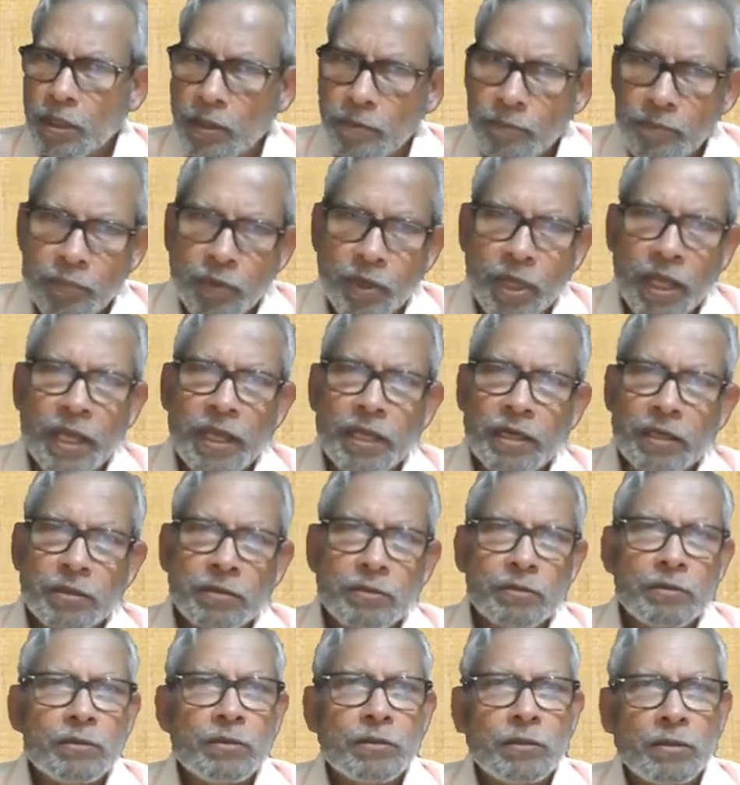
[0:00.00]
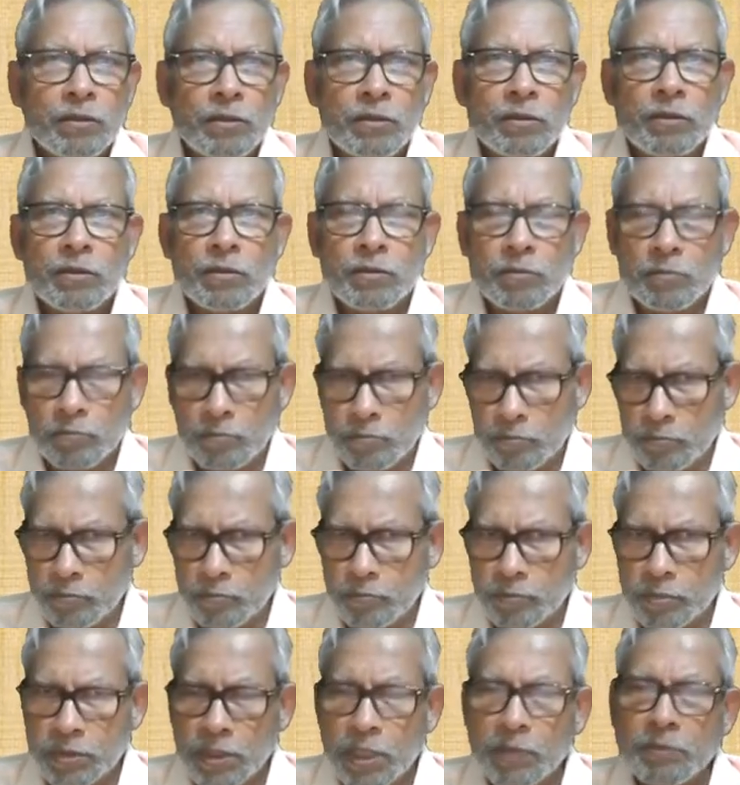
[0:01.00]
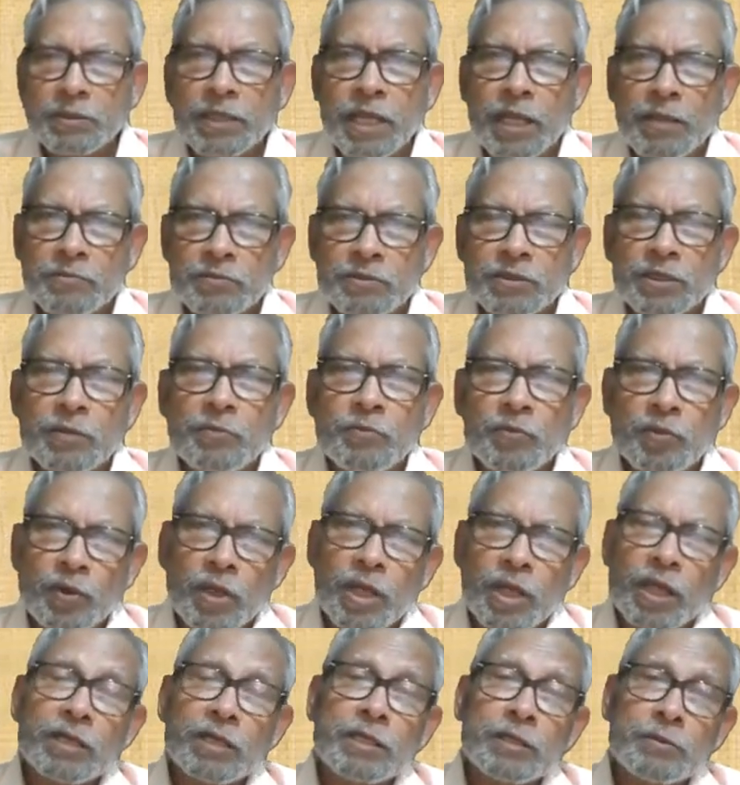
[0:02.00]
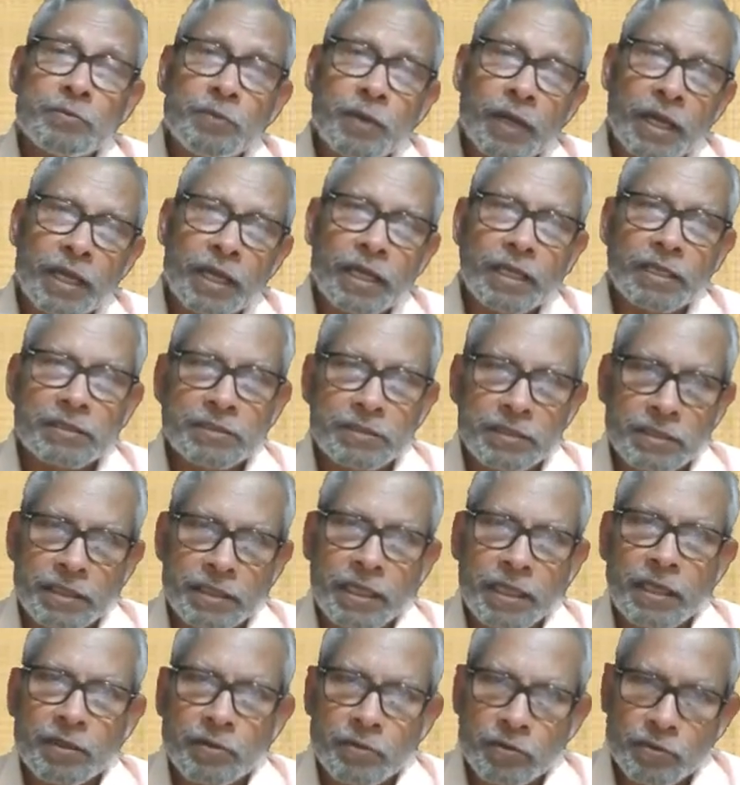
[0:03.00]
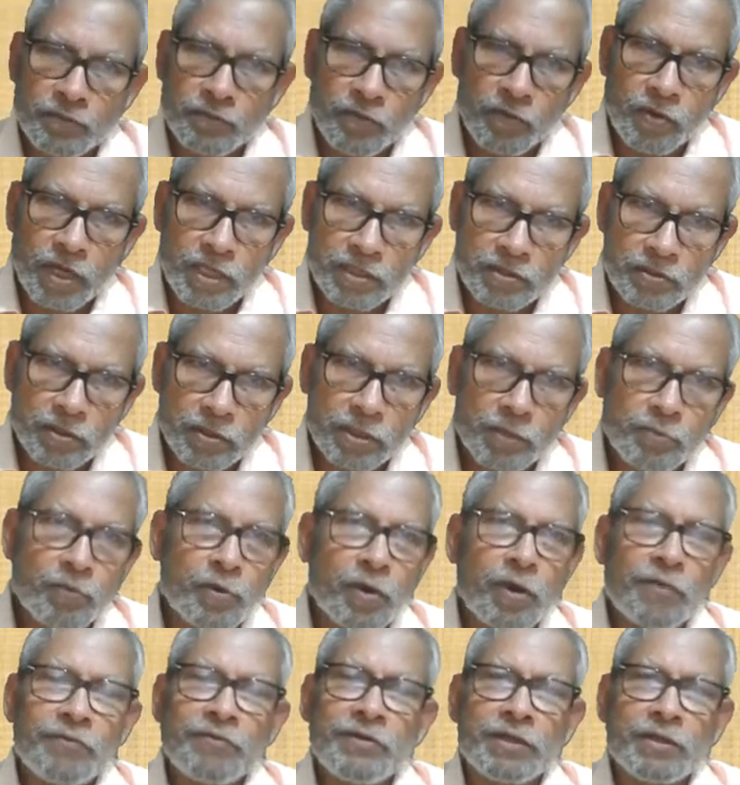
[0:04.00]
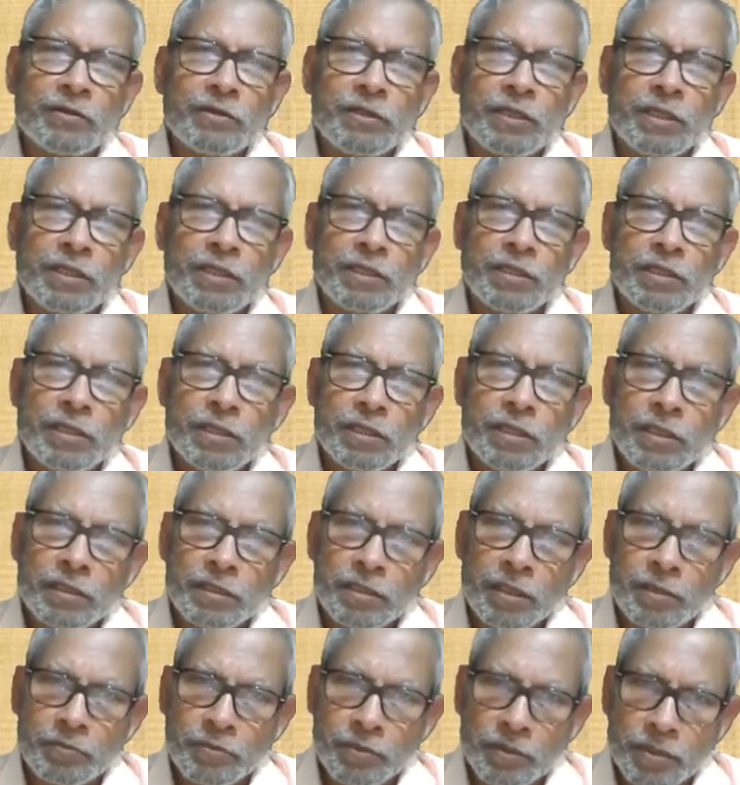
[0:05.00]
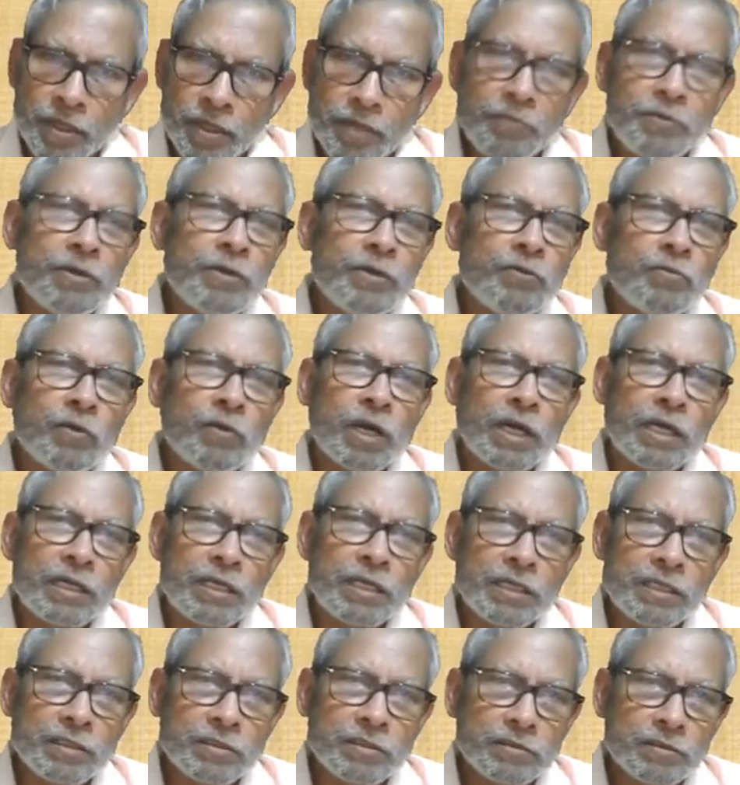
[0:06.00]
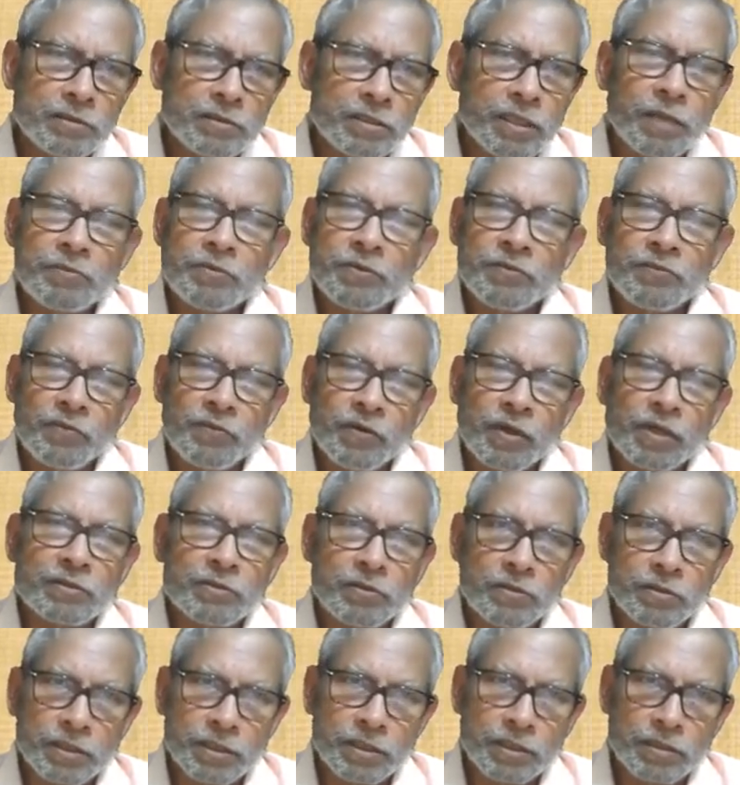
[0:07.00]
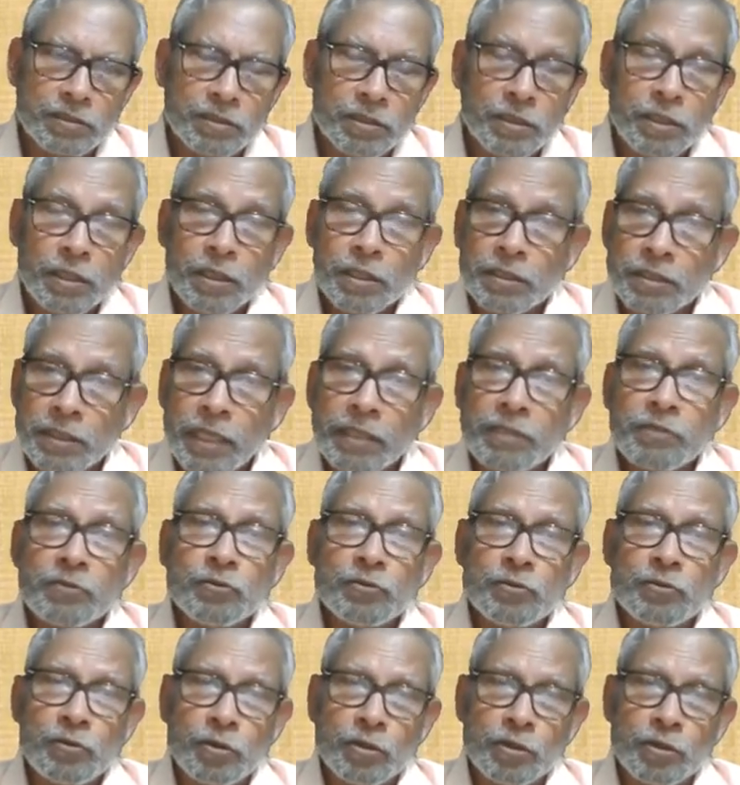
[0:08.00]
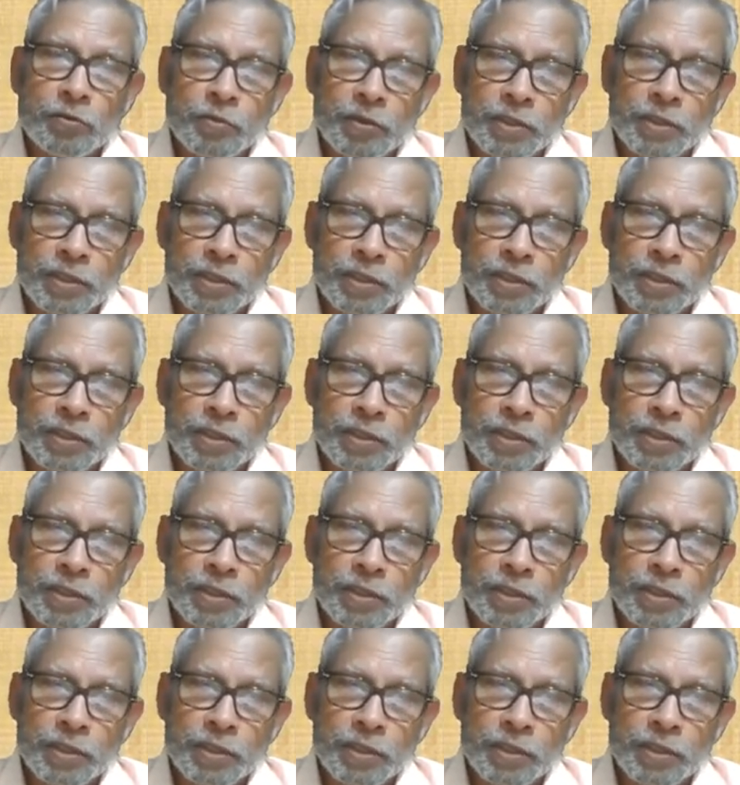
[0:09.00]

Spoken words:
Employer sometimes employer is biased, they are focused on the profit only, but revenue earning, they have to focus on it. That should matter.